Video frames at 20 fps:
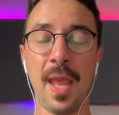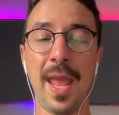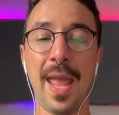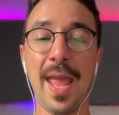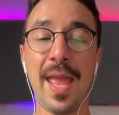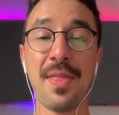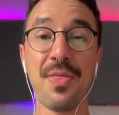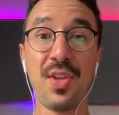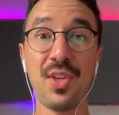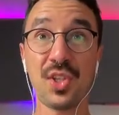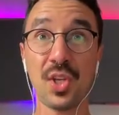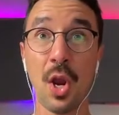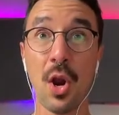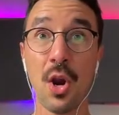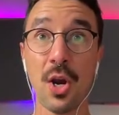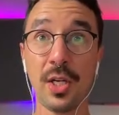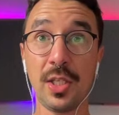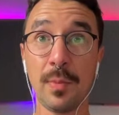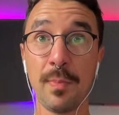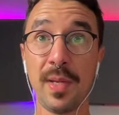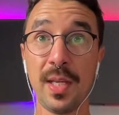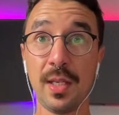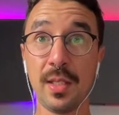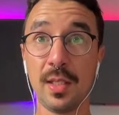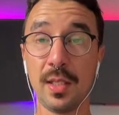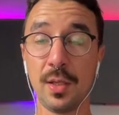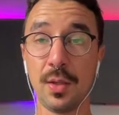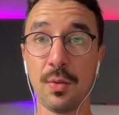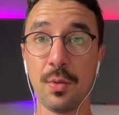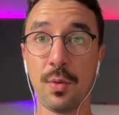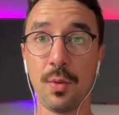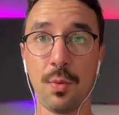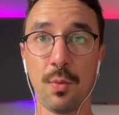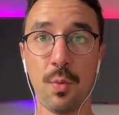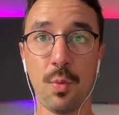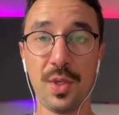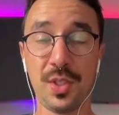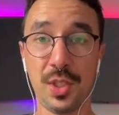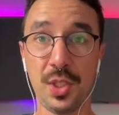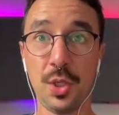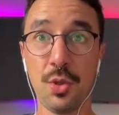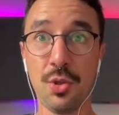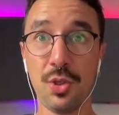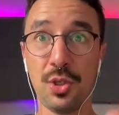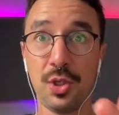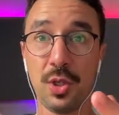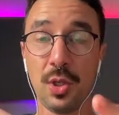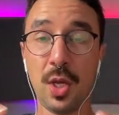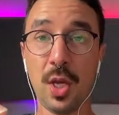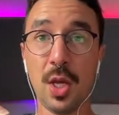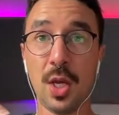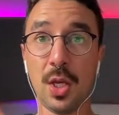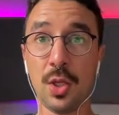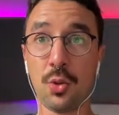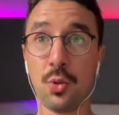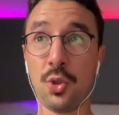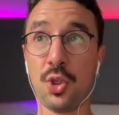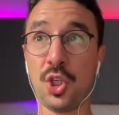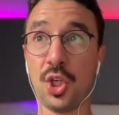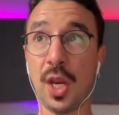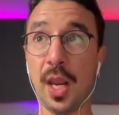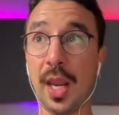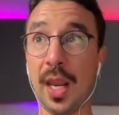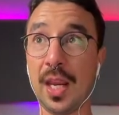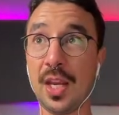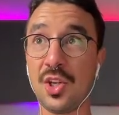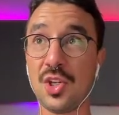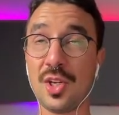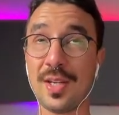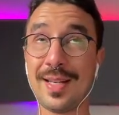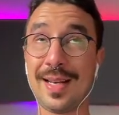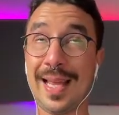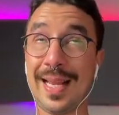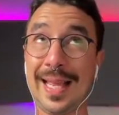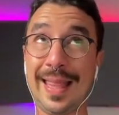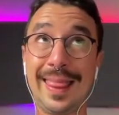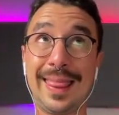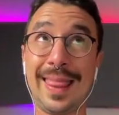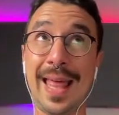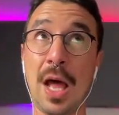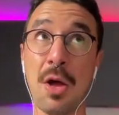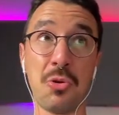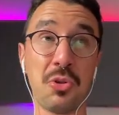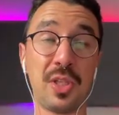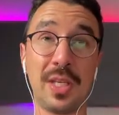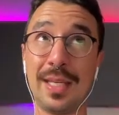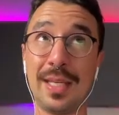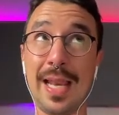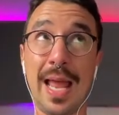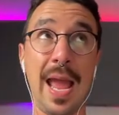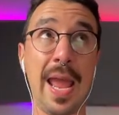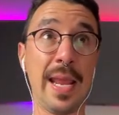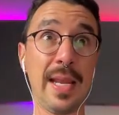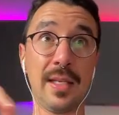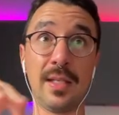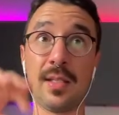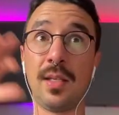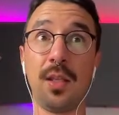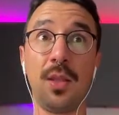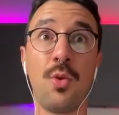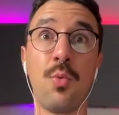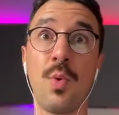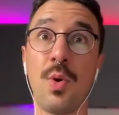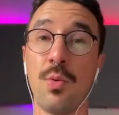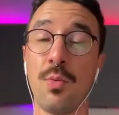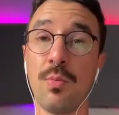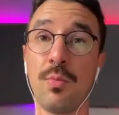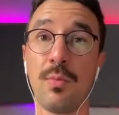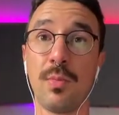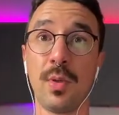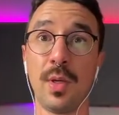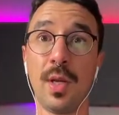And this heartbeat was used to change like 1,000 lights in the room,